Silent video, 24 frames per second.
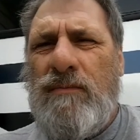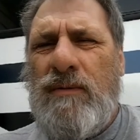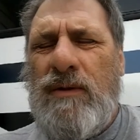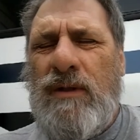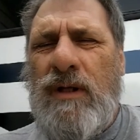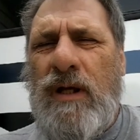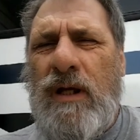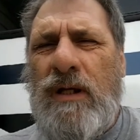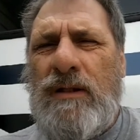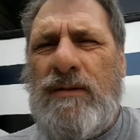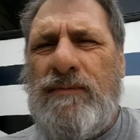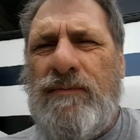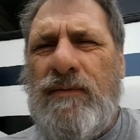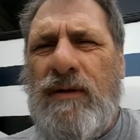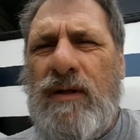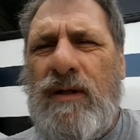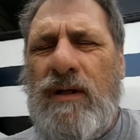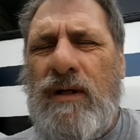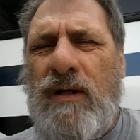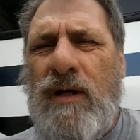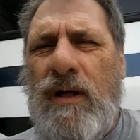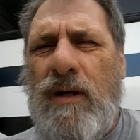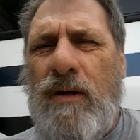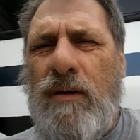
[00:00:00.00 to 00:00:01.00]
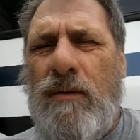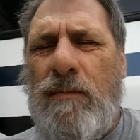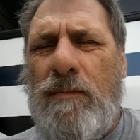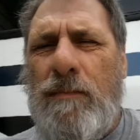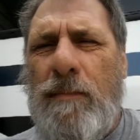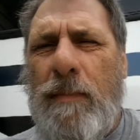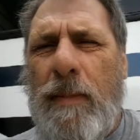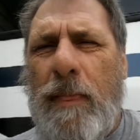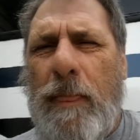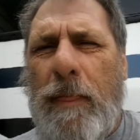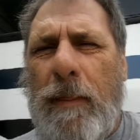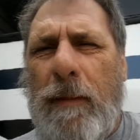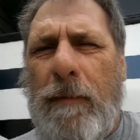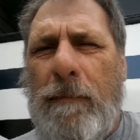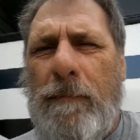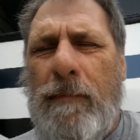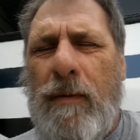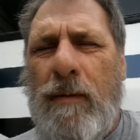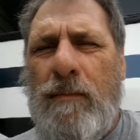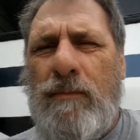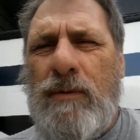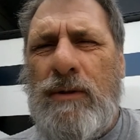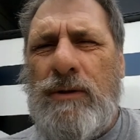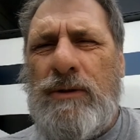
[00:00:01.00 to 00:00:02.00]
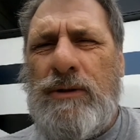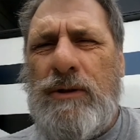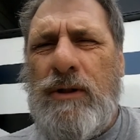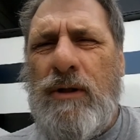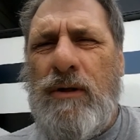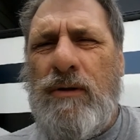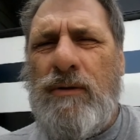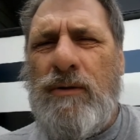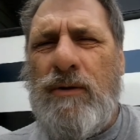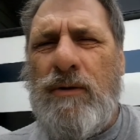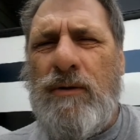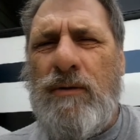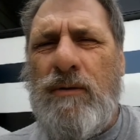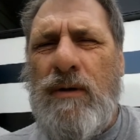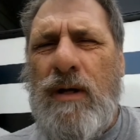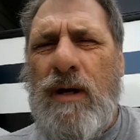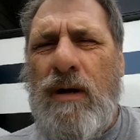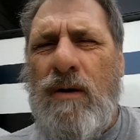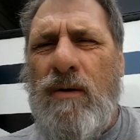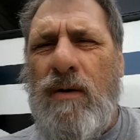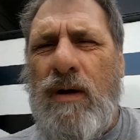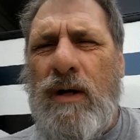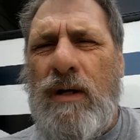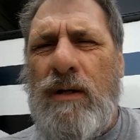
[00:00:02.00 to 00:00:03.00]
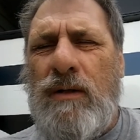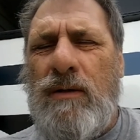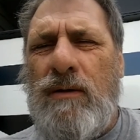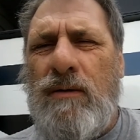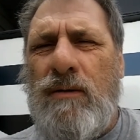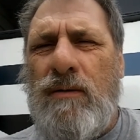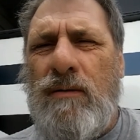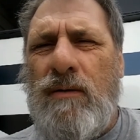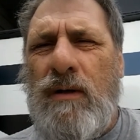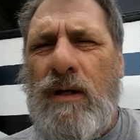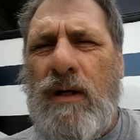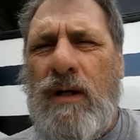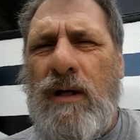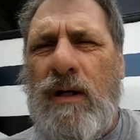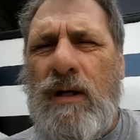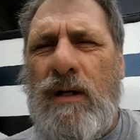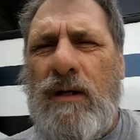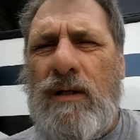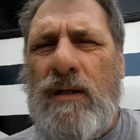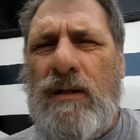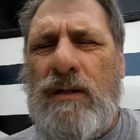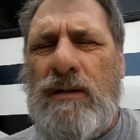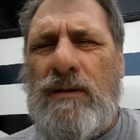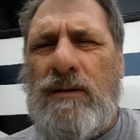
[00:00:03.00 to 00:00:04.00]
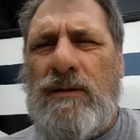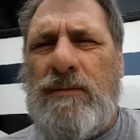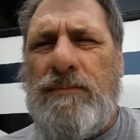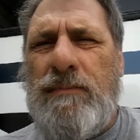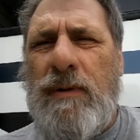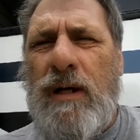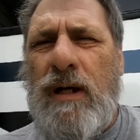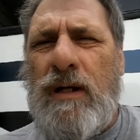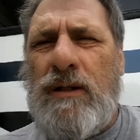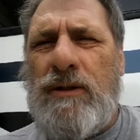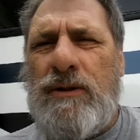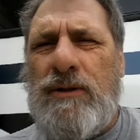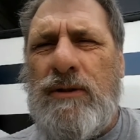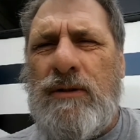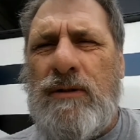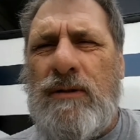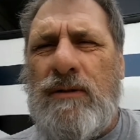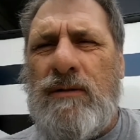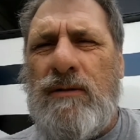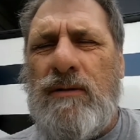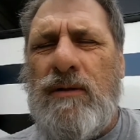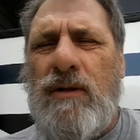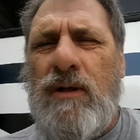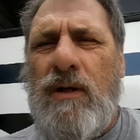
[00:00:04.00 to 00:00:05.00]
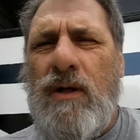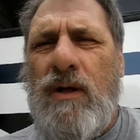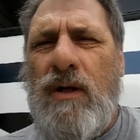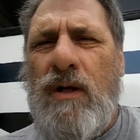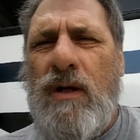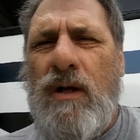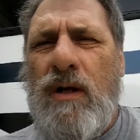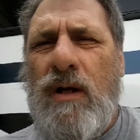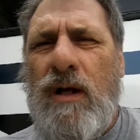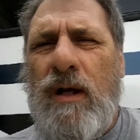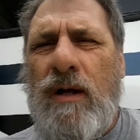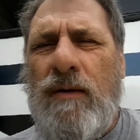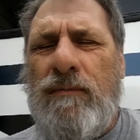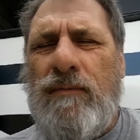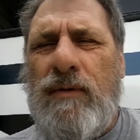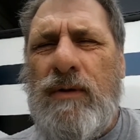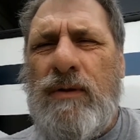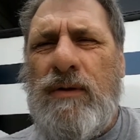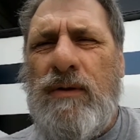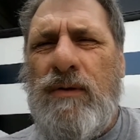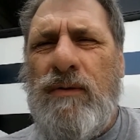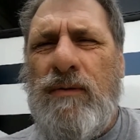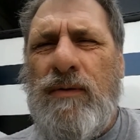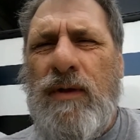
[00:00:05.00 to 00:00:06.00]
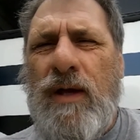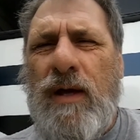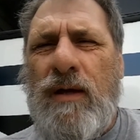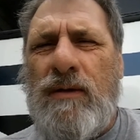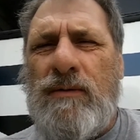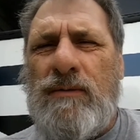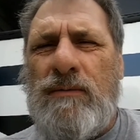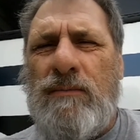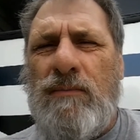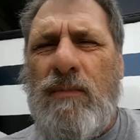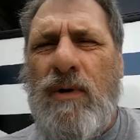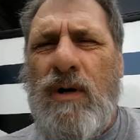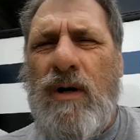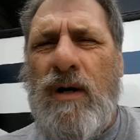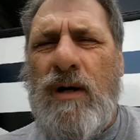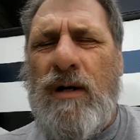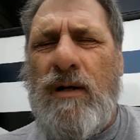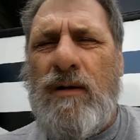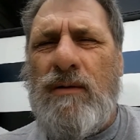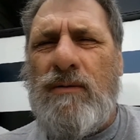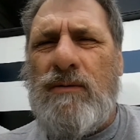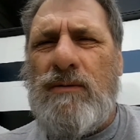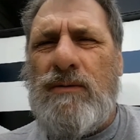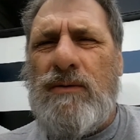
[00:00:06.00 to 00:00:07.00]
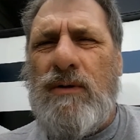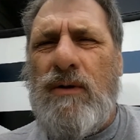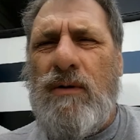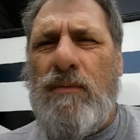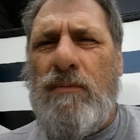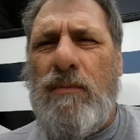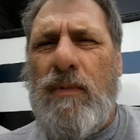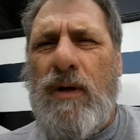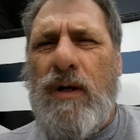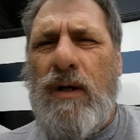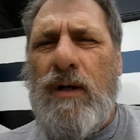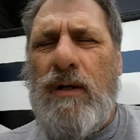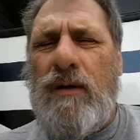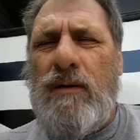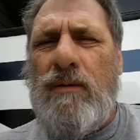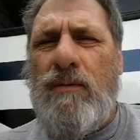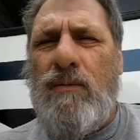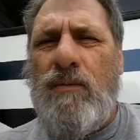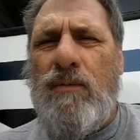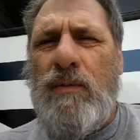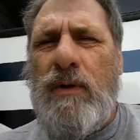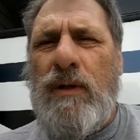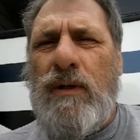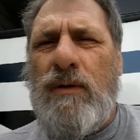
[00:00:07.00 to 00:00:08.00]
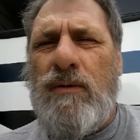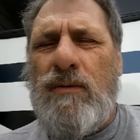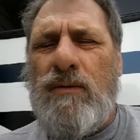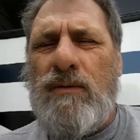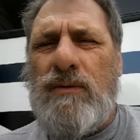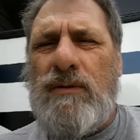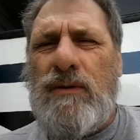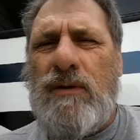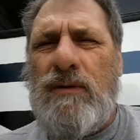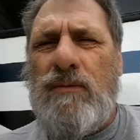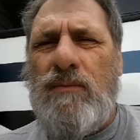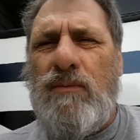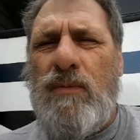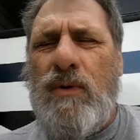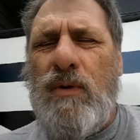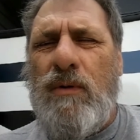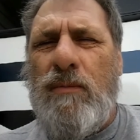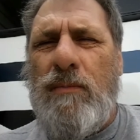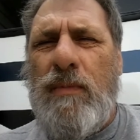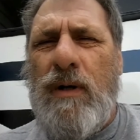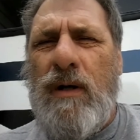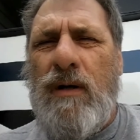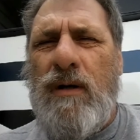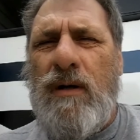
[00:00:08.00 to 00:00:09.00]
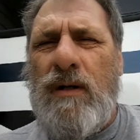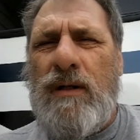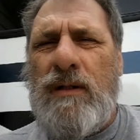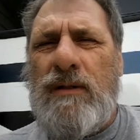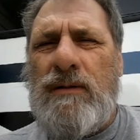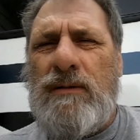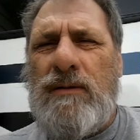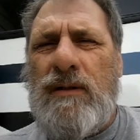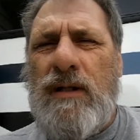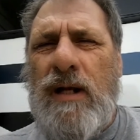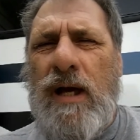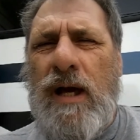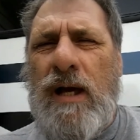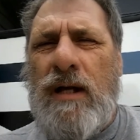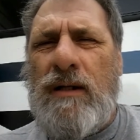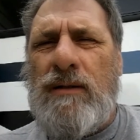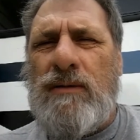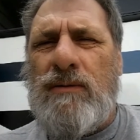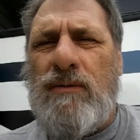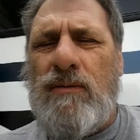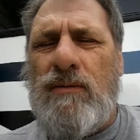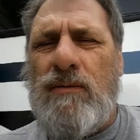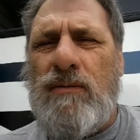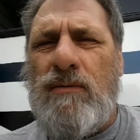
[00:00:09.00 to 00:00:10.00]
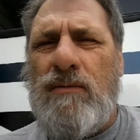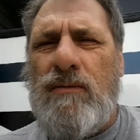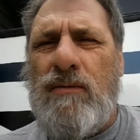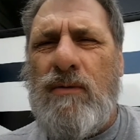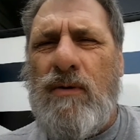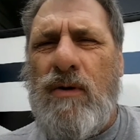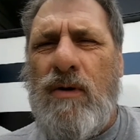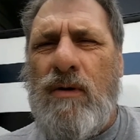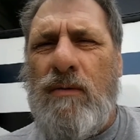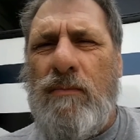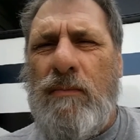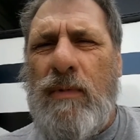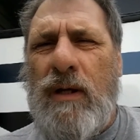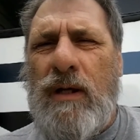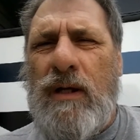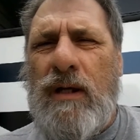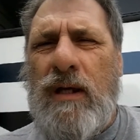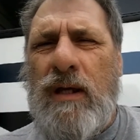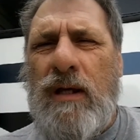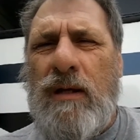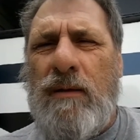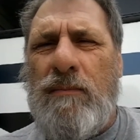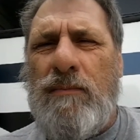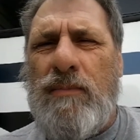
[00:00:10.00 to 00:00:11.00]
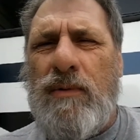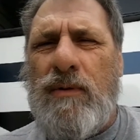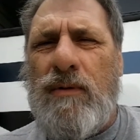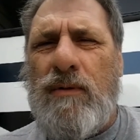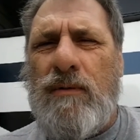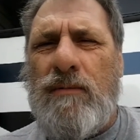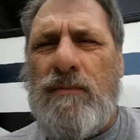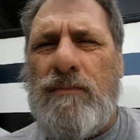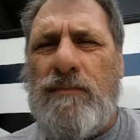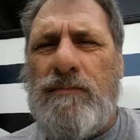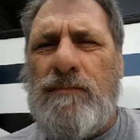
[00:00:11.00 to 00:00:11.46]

Today's video, I'm going to show you how I do a inspection every 2,000 miles on my wheels and wheel bearings and axle on my camper.